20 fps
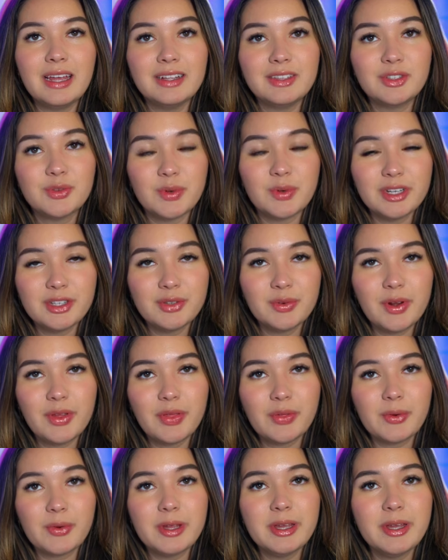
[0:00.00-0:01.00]
In
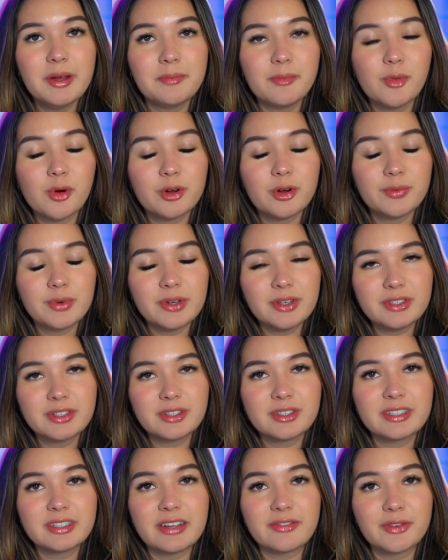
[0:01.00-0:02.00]
2023, more
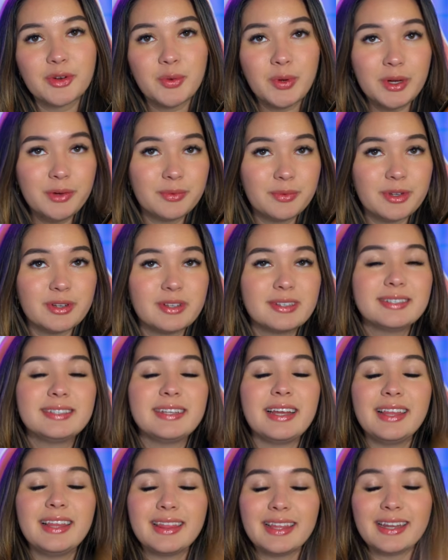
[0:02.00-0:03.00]
realtors have quit real
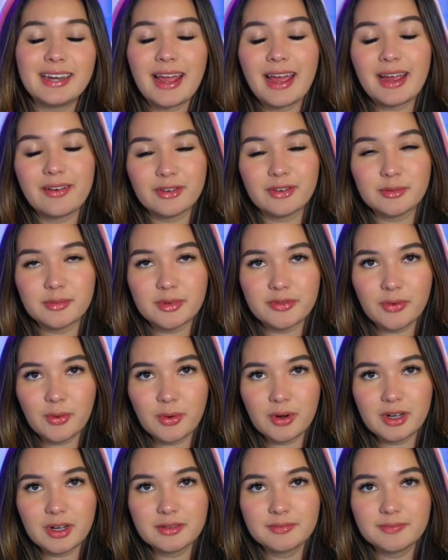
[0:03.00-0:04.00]
estate than ever
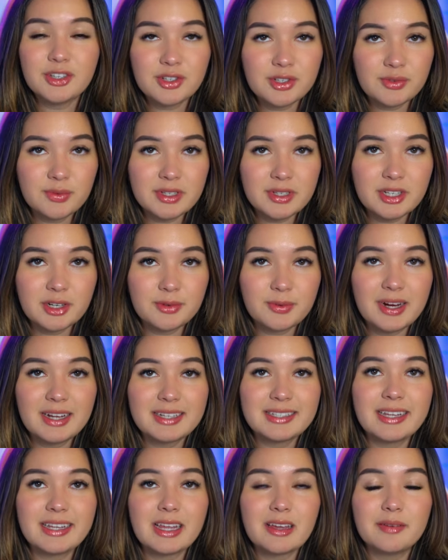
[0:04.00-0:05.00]
before. Interest rates are
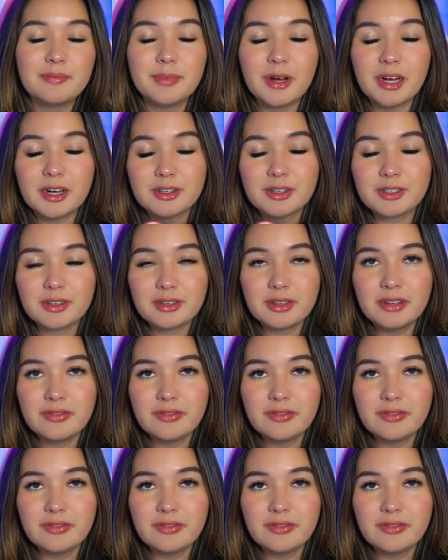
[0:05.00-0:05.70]
rising, buyers are